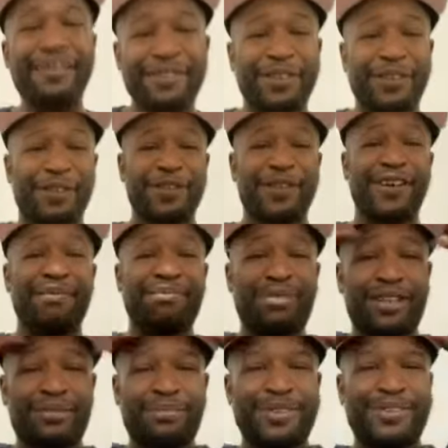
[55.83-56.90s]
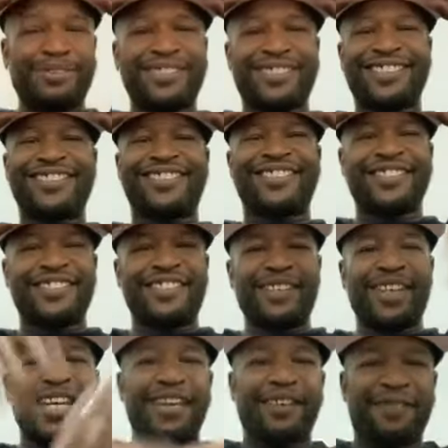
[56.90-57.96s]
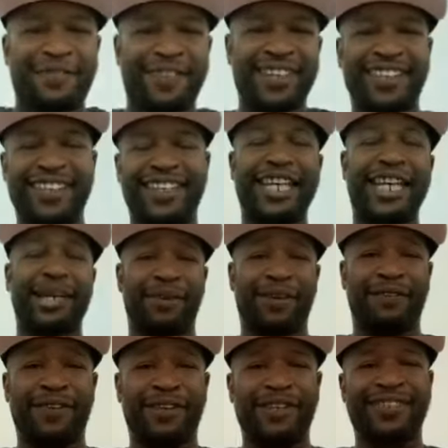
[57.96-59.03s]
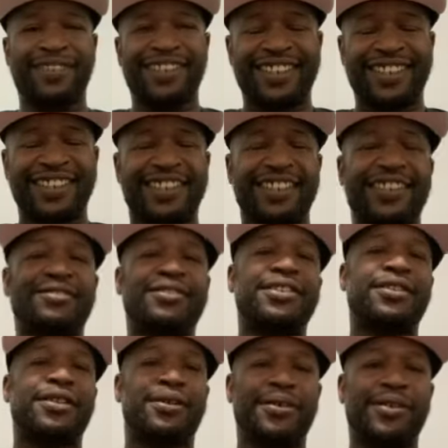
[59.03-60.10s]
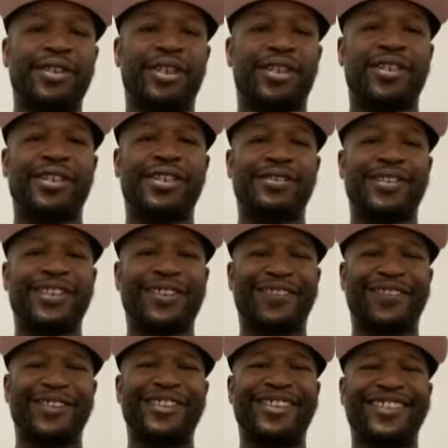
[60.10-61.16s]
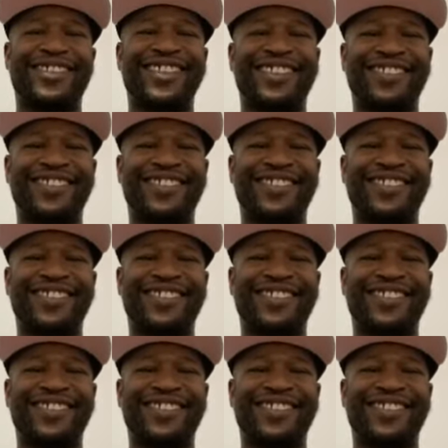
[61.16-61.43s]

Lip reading: What's going on, people? What's going on, Amityville? What's going on? What's going on?